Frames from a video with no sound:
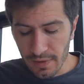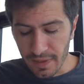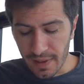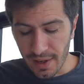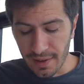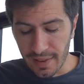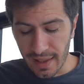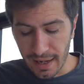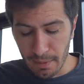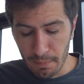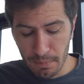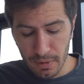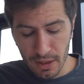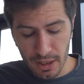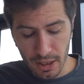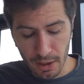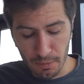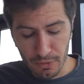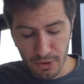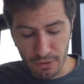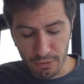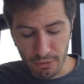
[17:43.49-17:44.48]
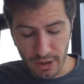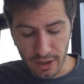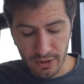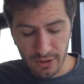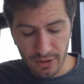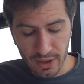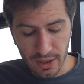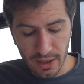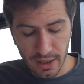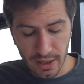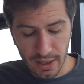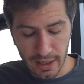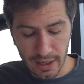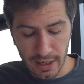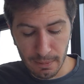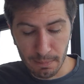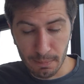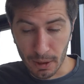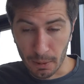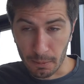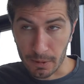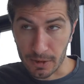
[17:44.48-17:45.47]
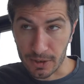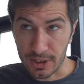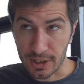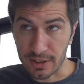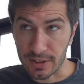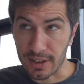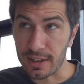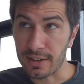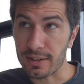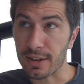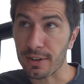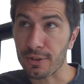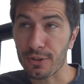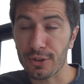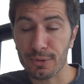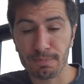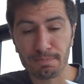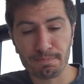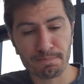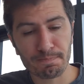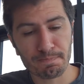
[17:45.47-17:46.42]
there then becomes a risk in publishing details.